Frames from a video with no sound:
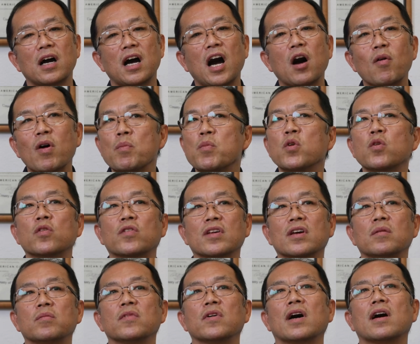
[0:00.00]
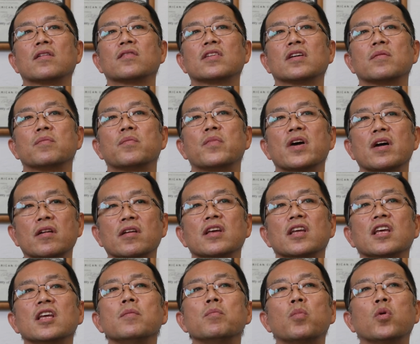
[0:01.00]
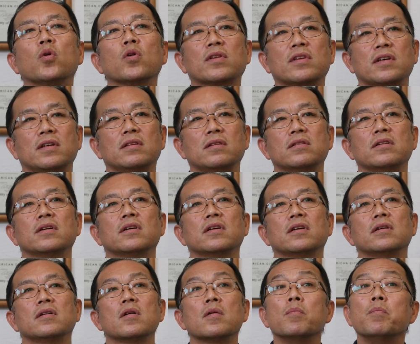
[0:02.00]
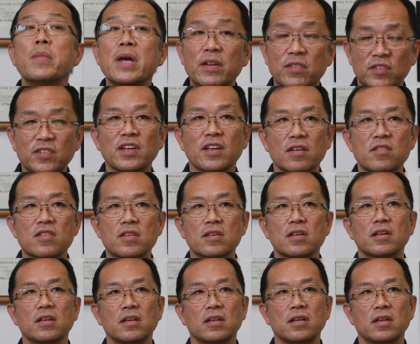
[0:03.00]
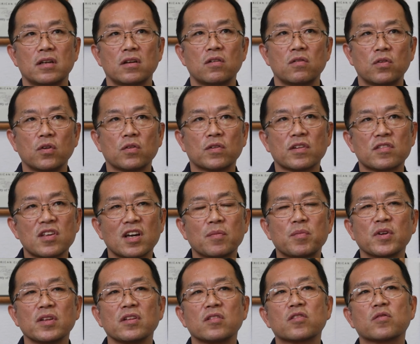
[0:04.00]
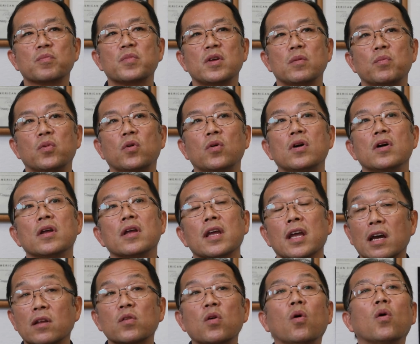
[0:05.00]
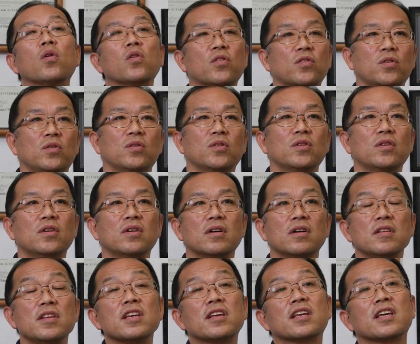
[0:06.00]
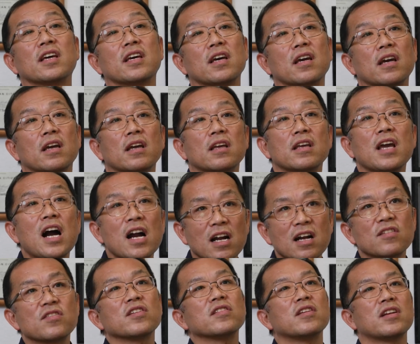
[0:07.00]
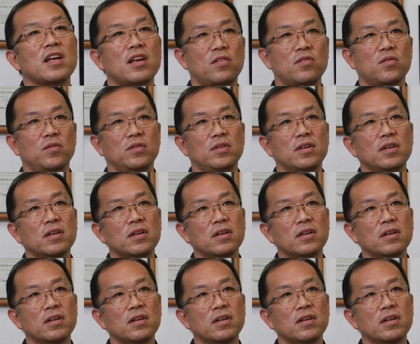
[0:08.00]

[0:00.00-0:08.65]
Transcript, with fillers: our museum has a very important message for the Japanese people and also Nikkei younger generation.